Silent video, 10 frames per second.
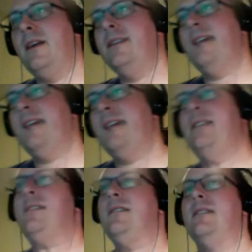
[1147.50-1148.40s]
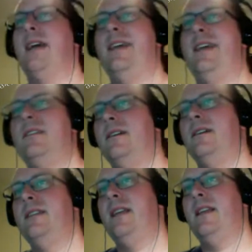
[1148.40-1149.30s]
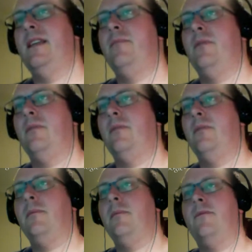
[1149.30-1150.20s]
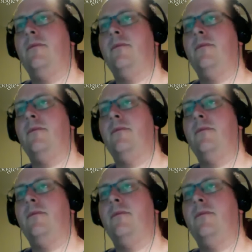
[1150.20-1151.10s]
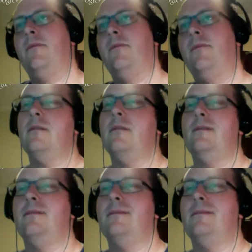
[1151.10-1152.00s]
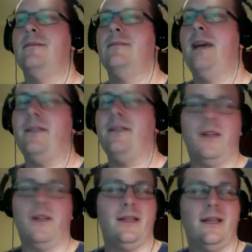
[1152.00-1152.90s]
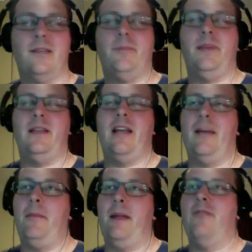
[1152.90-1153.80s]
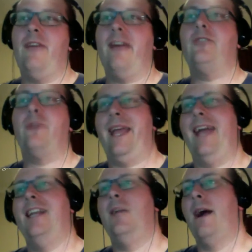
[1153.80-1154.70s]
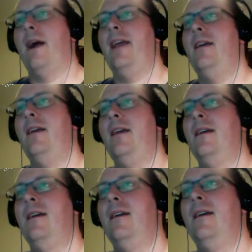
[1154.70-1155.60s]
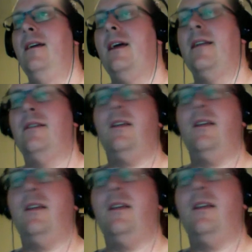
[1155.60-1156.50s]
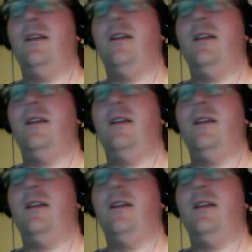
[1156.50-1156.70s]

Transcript: Asus and Acer, I'd say they probably have, well, Panasonic has a big name in manufacturing anyway. And I'd